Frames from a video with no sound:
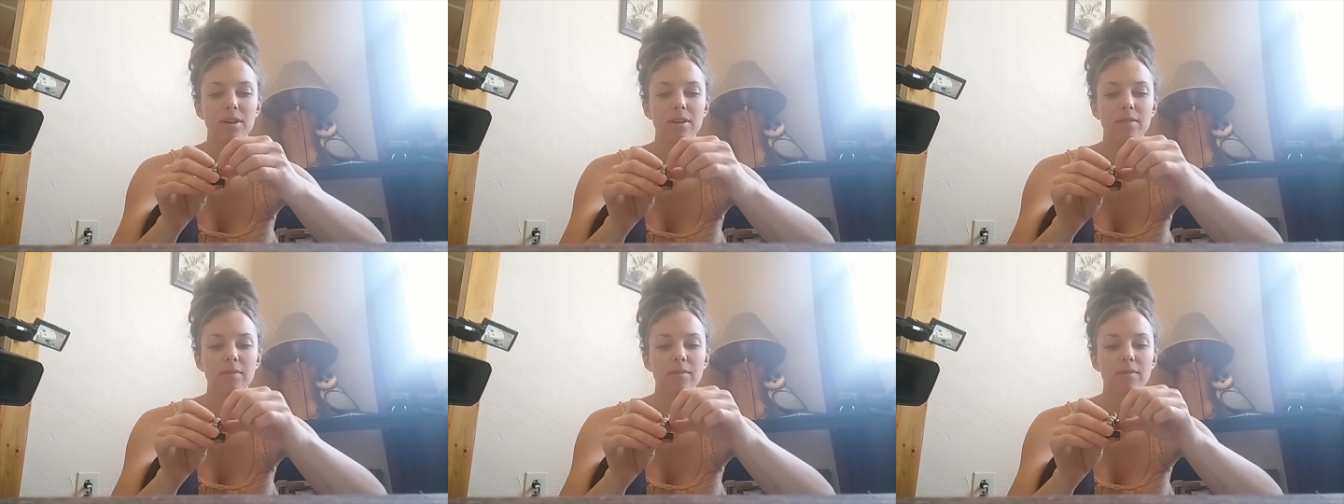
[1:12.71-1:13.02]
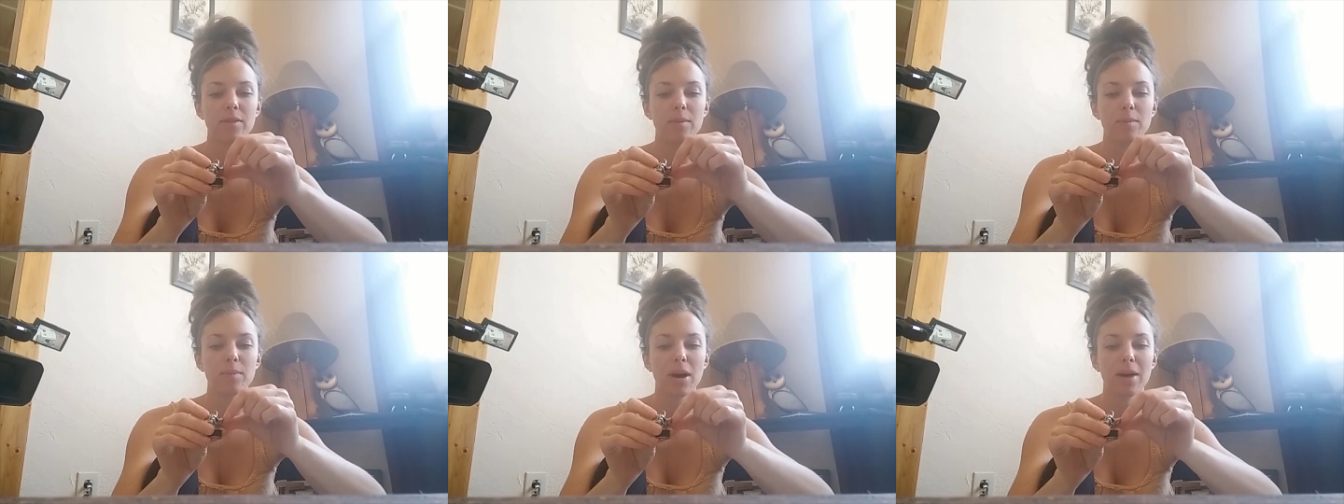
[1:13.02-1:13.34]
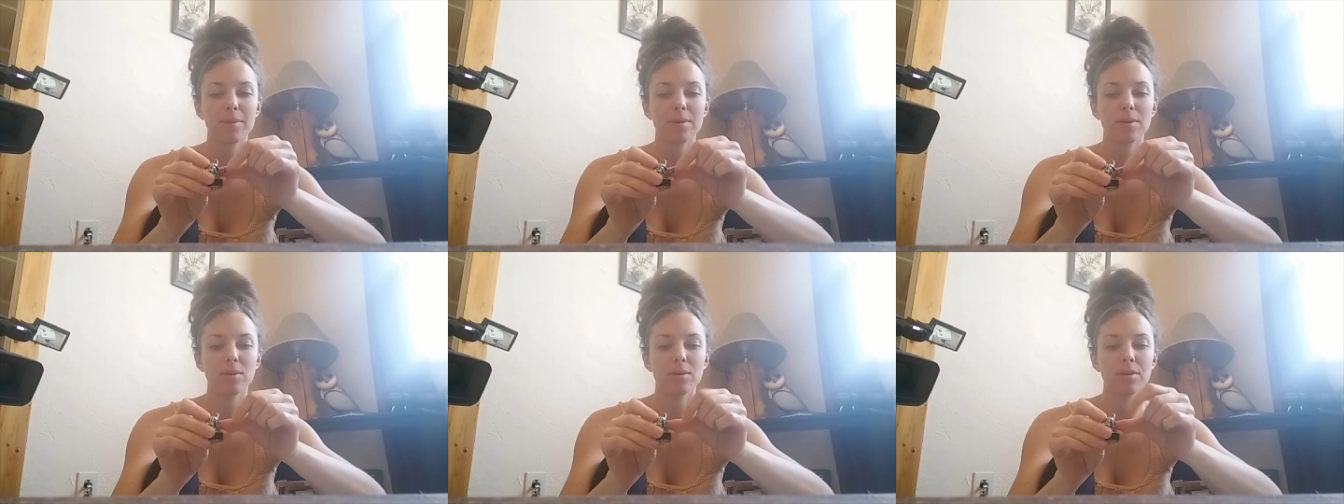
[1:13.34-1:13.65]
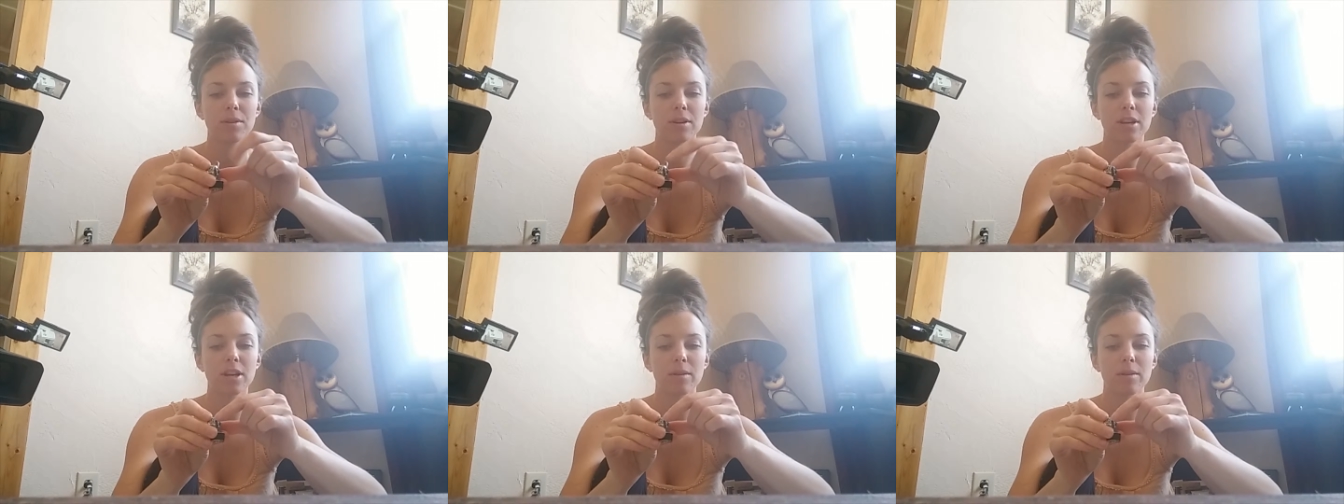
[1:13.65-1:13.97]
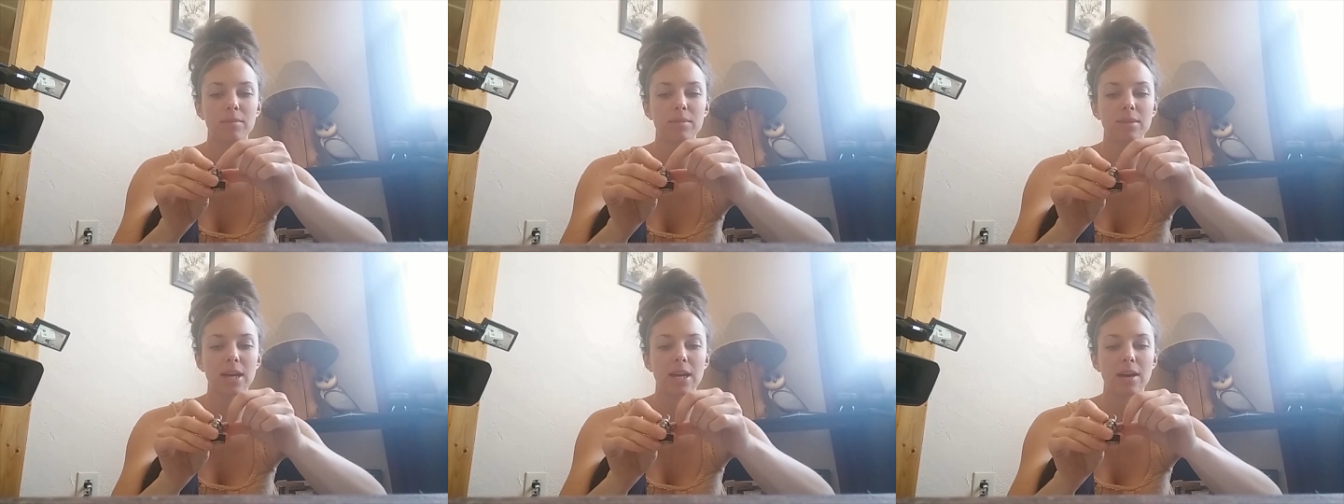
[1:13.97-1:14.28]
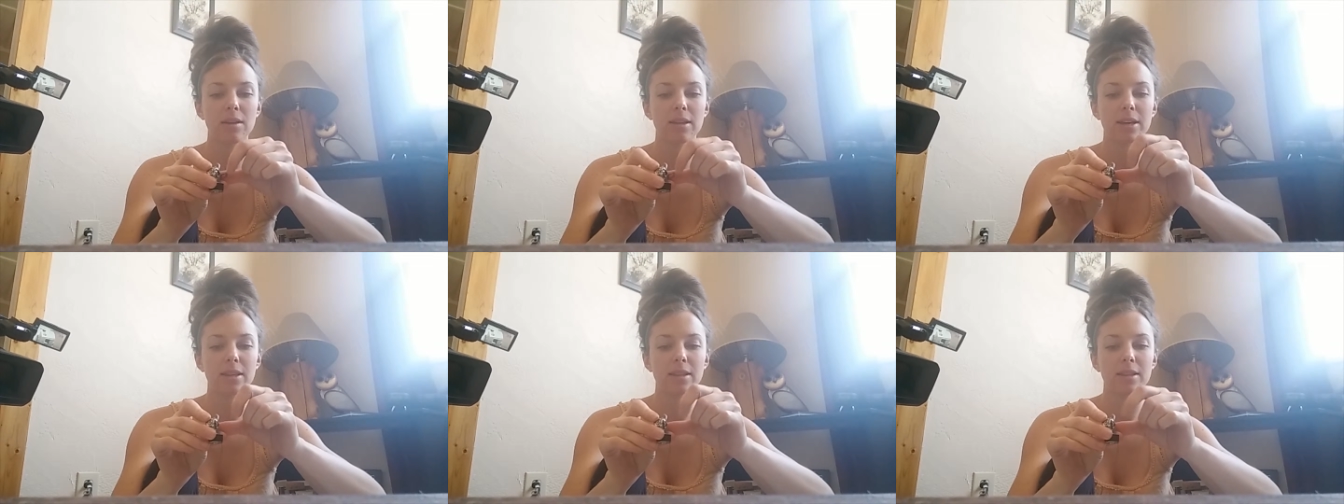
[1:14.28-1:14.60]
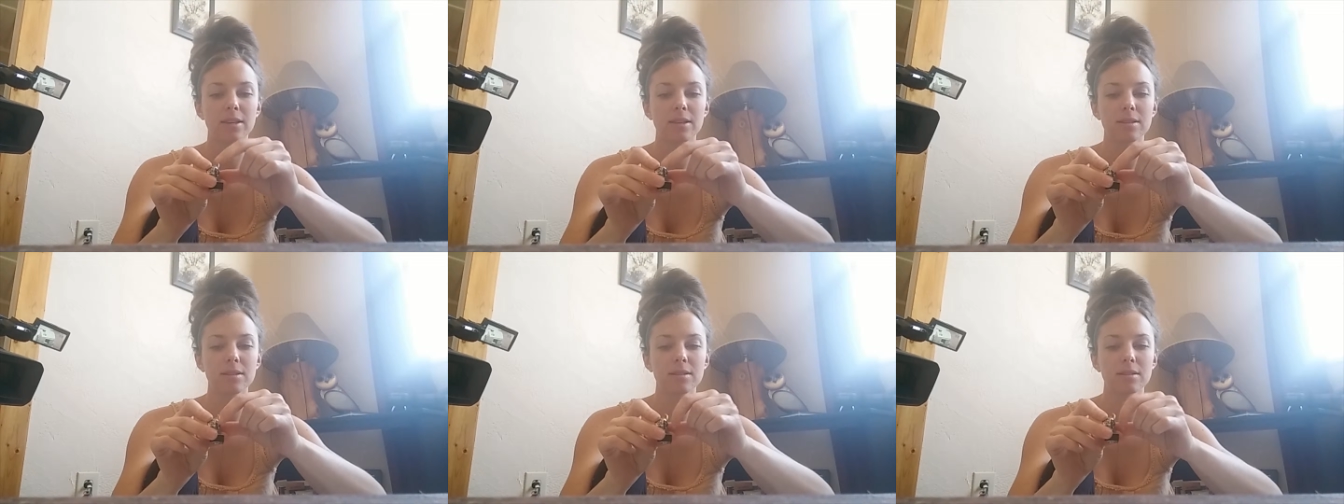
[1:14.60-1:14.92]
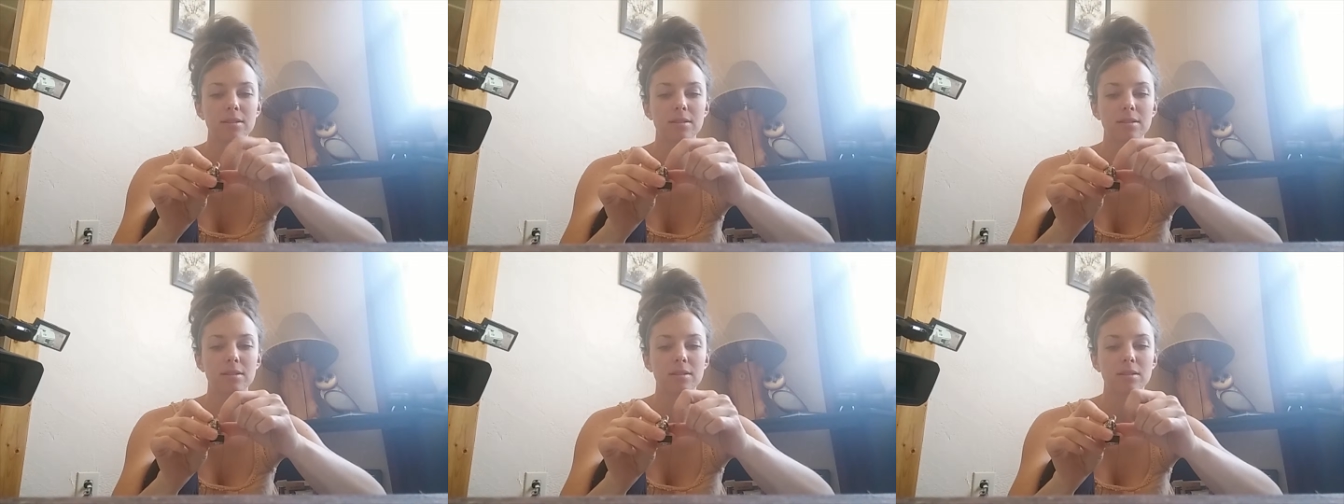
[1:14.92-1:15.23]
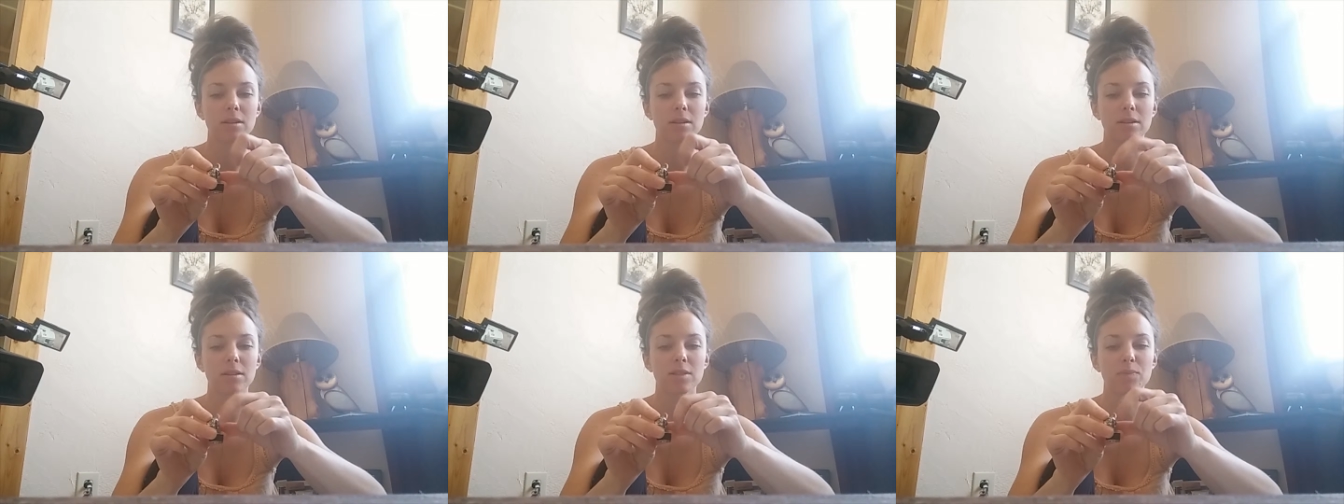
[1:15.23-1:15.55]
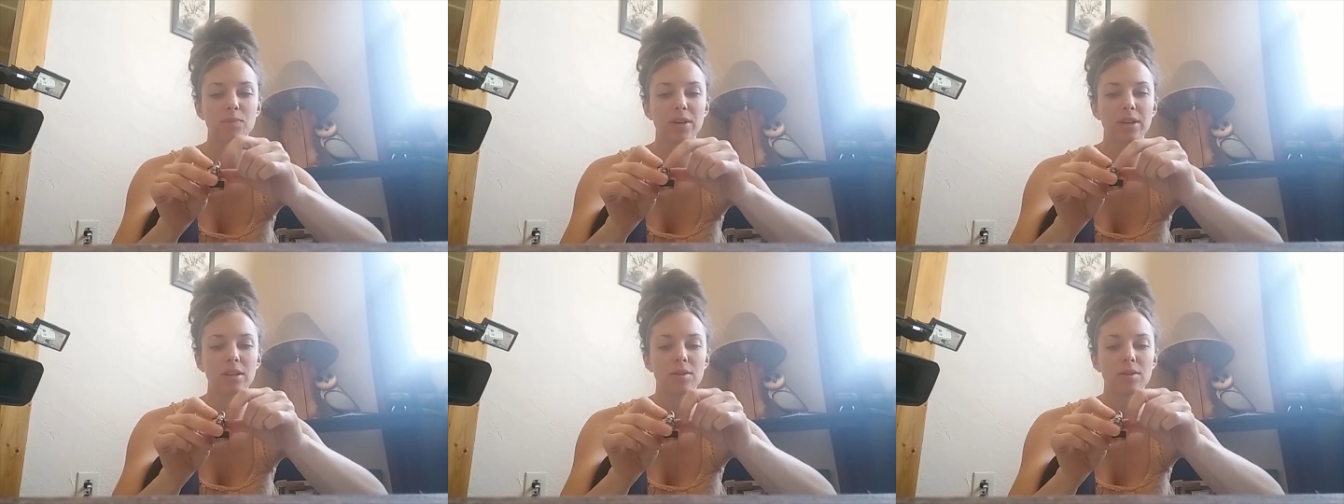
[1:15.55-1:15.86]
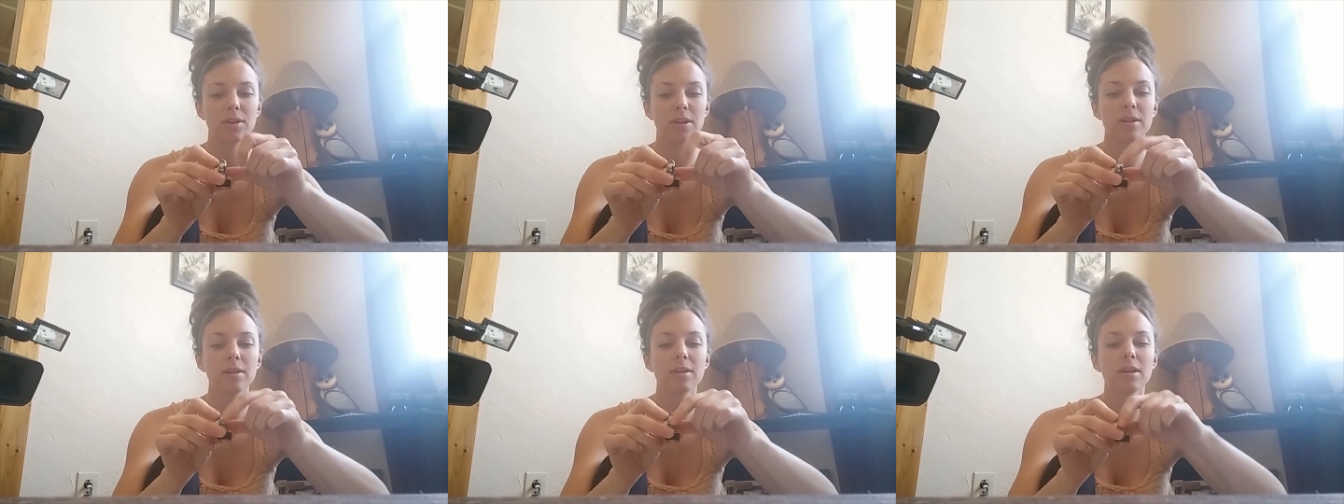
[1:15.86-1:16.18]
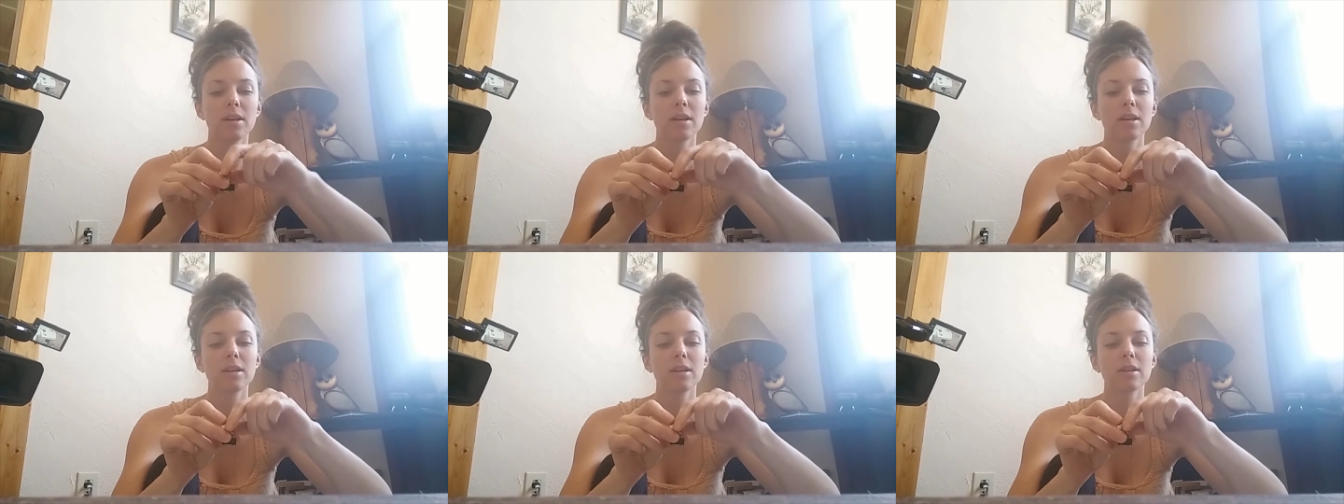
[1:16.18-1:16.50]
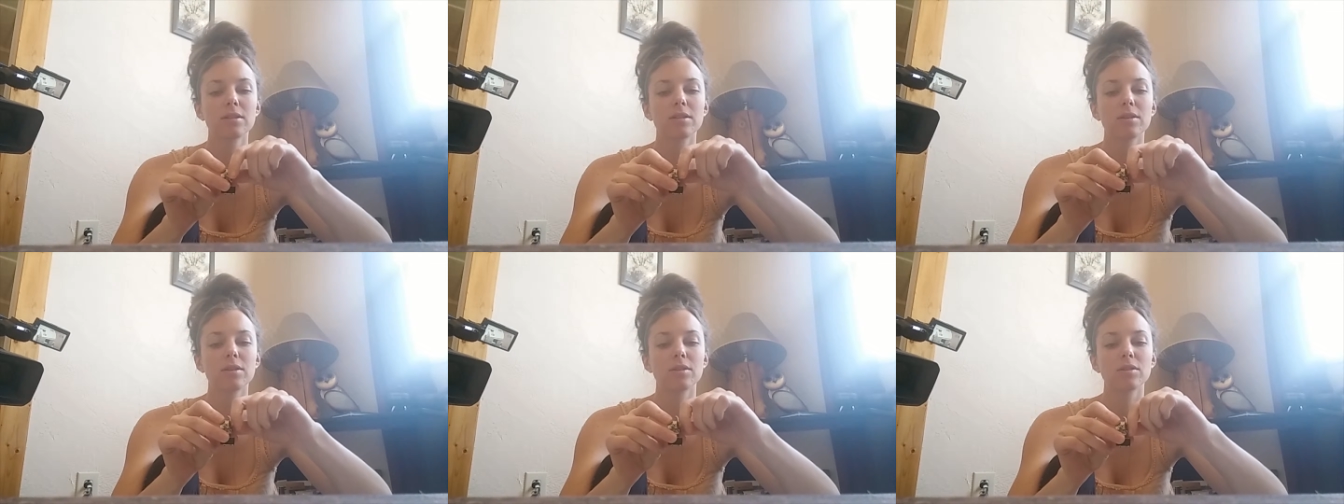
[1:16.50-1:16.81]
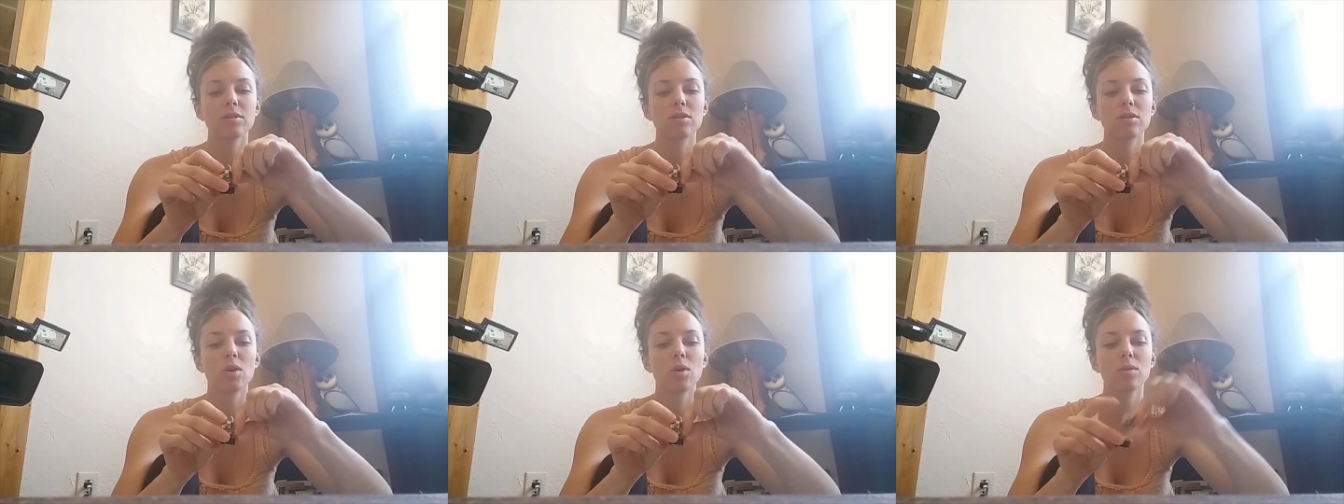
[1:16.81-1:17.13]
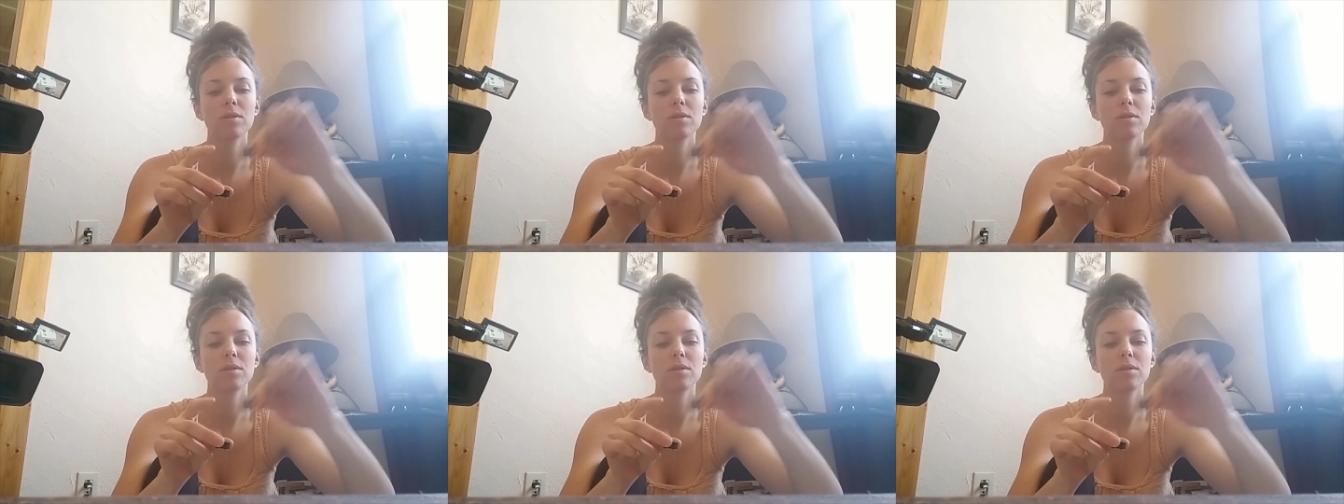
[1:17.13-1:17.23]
the flap of the bobbin holder comes out like this. It's on a spring loaded.